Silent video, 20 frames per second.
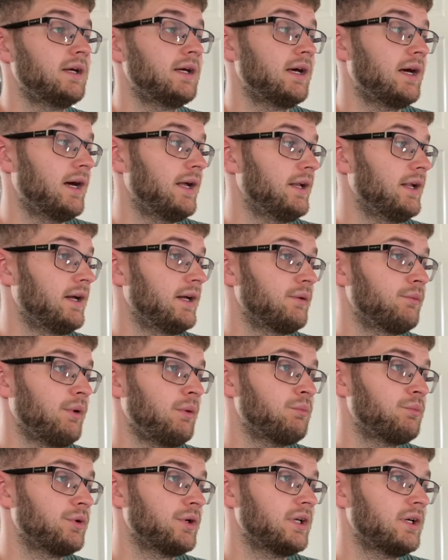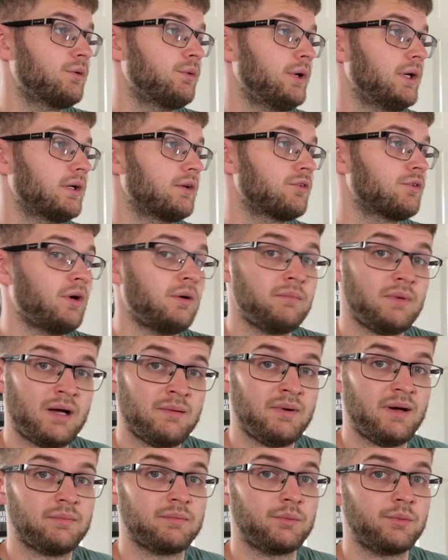and it went pretty quick, so I'm
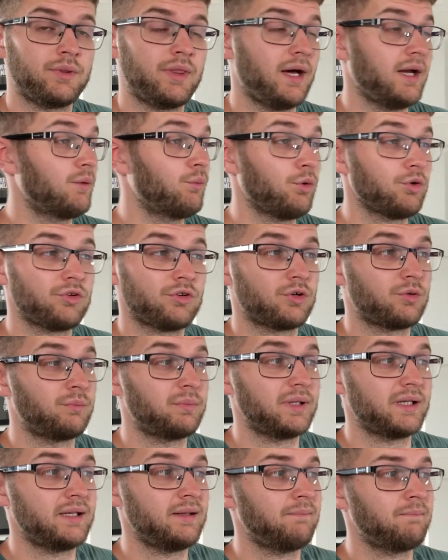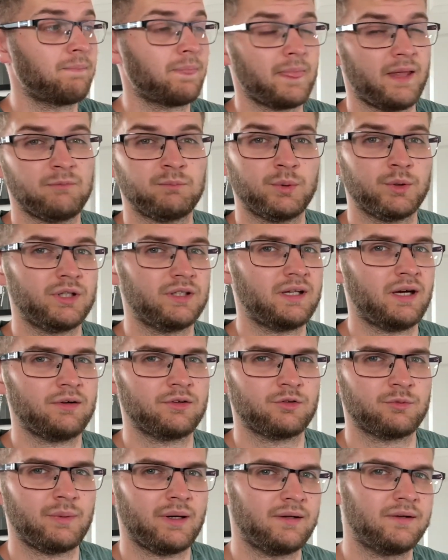happy with that. It wasn't complete. I put it down
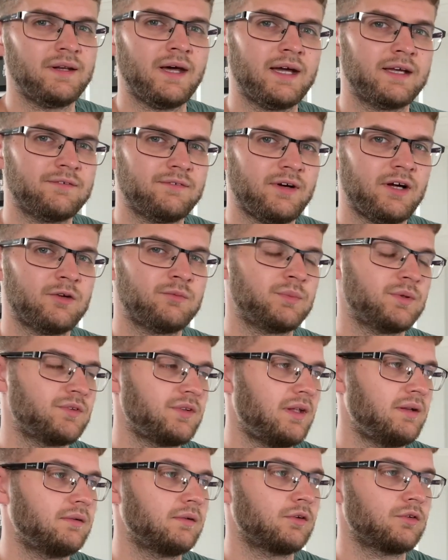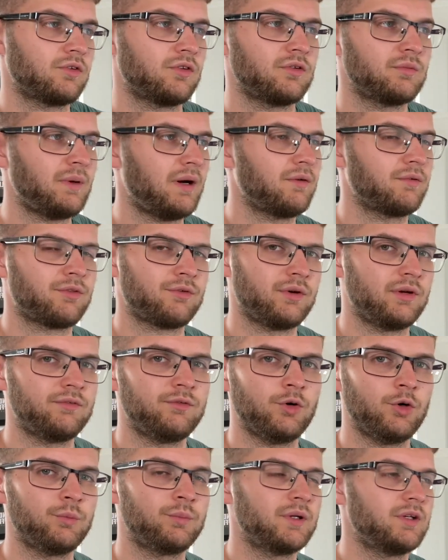as about 95% because there's about 3 or
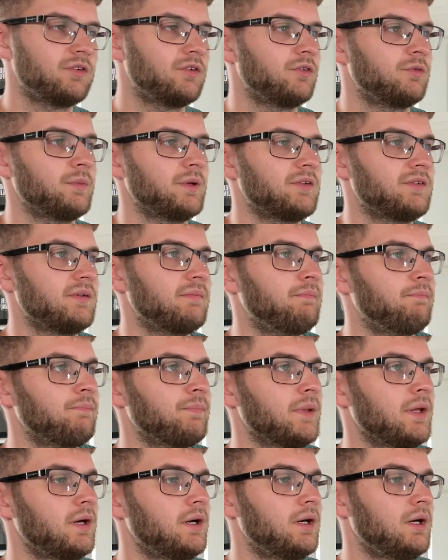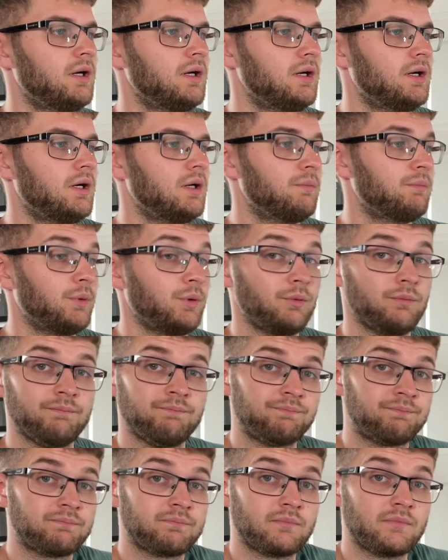4 pieces missing, but
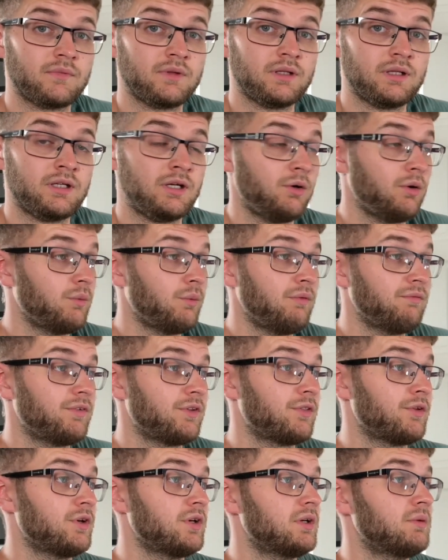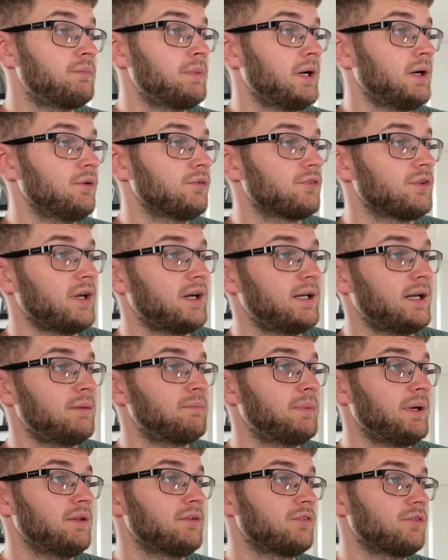you know, it went for
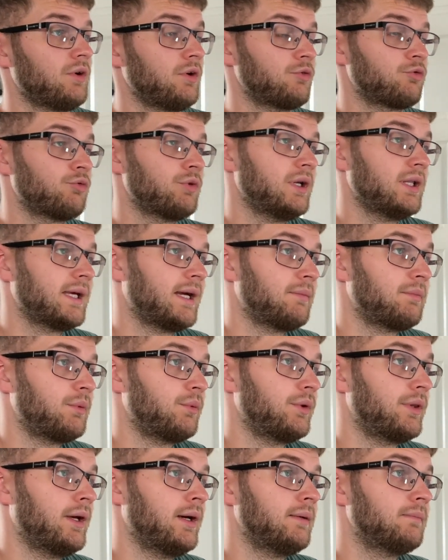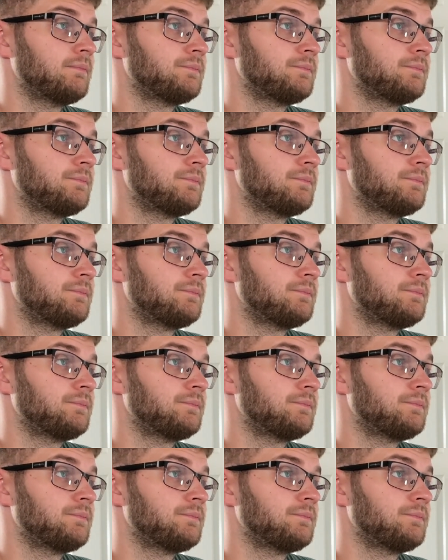£30.99, so I was really happy with that.